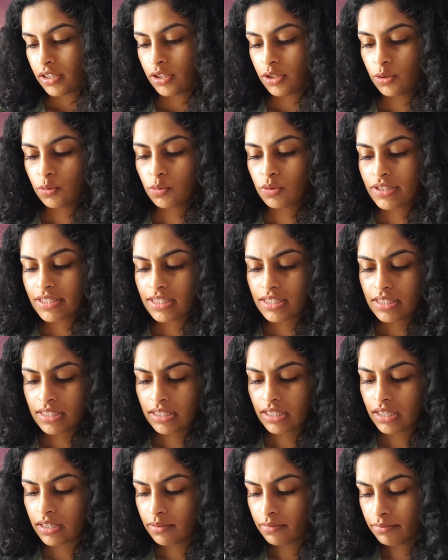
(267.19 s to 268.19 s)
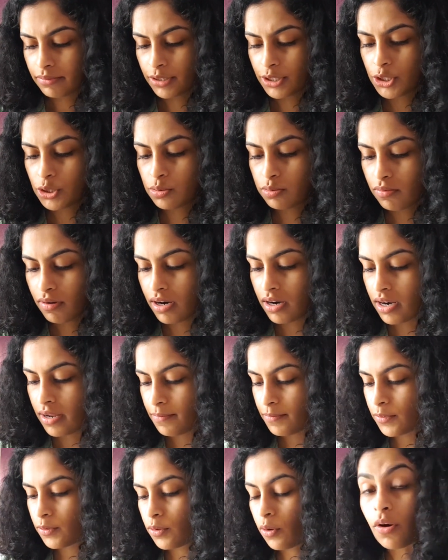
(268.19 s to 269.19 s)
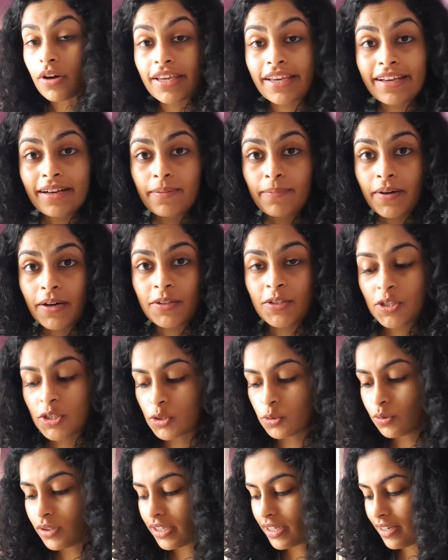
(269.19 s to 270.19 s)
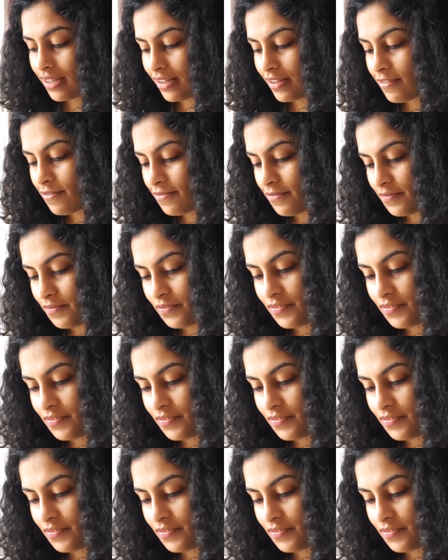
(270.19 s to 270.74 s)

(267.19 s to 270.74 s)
You'll see which one I'm talking about soon enough.